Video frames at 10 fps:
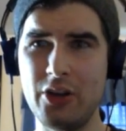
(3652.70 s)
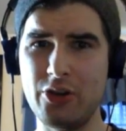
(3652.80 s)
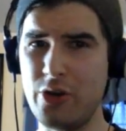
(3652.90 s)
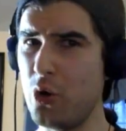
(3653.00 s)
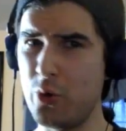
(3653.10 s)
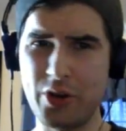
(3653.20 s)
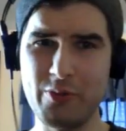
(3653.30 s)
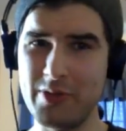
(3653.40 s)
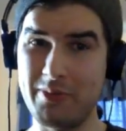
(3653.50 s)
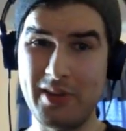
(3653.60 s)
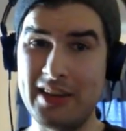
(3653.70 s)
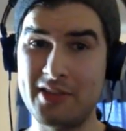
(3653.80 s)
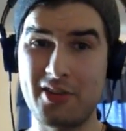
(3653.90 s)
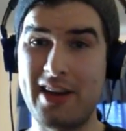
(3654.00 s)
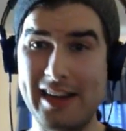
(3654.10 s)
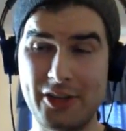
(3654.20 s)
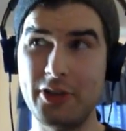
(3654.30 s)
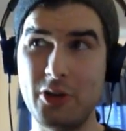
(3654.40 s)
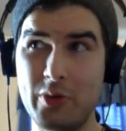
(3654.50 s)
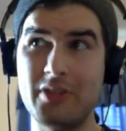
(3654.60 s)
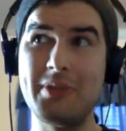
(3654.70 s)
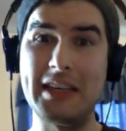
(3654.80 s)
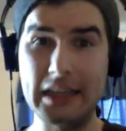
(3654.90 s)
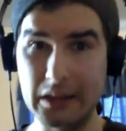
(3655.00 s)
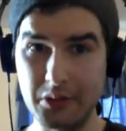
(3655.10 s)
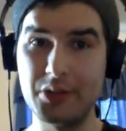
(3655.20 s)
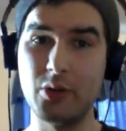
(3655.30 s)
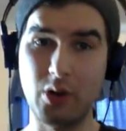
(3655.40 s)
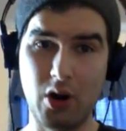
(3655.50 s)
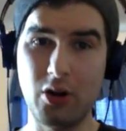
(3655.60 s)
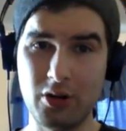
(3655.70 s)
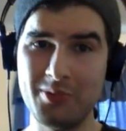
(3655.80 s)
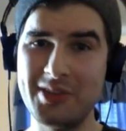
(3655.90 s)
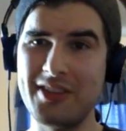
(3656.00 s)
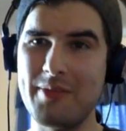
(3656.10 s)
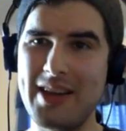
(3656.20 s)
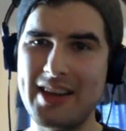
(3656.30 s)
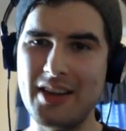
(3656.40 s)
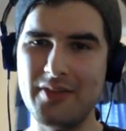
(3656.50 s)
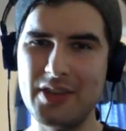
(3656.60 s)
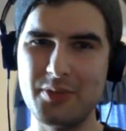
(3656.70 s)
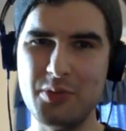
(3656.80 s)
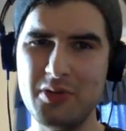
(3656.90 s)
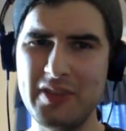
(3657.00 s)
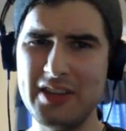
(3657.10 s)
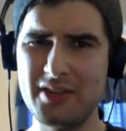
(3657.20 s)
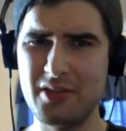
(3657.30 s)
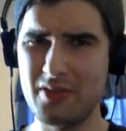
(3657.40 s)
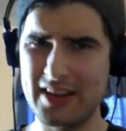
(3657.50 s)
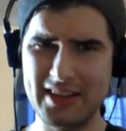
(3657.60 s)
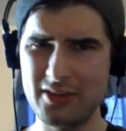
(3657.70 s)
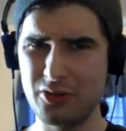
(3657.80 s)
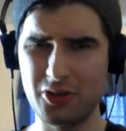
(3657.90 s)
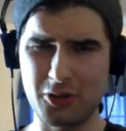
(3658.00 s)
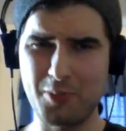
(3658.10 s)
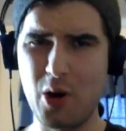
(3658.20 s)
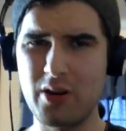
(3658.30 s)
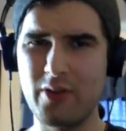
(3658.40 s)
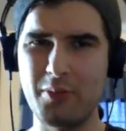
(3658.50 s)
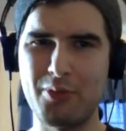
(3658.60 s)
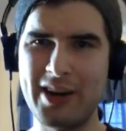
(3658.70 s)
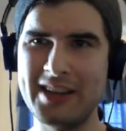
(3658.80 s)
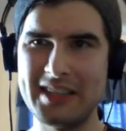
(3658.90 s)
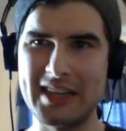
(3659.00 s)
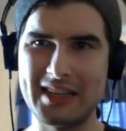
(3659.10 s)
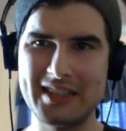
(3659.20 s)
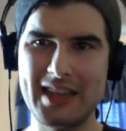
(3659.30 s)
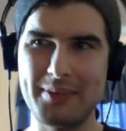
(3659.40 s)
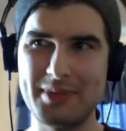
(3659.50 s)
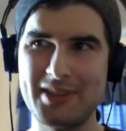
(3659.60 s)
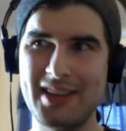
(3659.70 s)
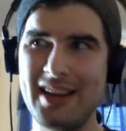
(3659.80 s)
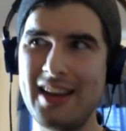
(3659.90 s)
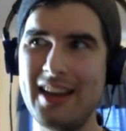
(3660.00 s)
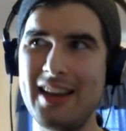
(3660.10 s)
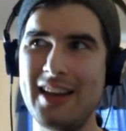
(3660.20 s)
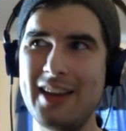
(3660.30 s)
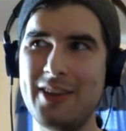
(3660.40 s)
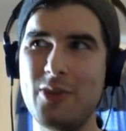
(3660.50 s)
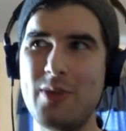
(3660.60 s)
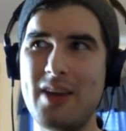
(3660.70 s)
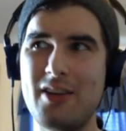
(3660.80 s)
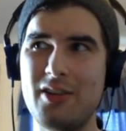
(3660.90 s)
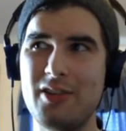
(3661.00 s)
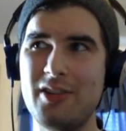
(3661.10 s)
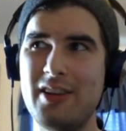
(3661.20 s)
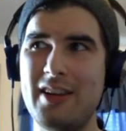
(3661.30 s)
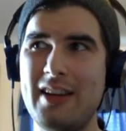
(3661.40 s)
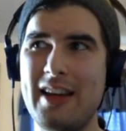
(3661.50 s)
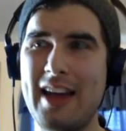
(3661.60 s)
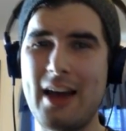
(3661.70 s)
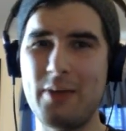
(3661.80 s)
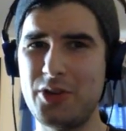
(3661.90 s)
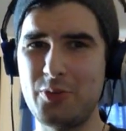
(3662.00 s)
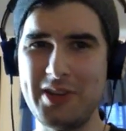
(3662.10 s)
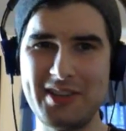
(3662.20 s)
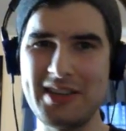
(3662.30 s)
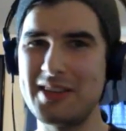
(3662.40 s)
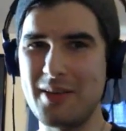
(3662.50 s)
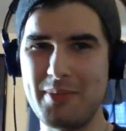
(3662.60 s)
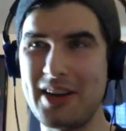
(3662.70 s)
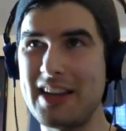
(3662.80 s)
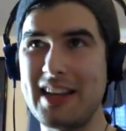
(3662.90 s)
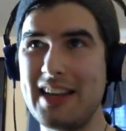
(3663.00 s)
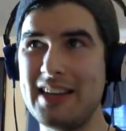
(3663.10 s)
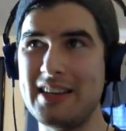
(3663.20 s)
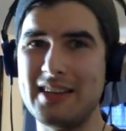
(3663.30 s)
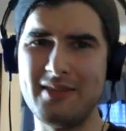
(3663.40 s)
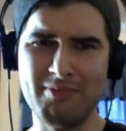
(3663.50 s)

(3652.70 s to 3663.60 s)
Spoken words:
no human beings are actually going to be killed or harmed in the making of this movie. So I think there's just a part of our brains that accepts, no matter how much we see somebody in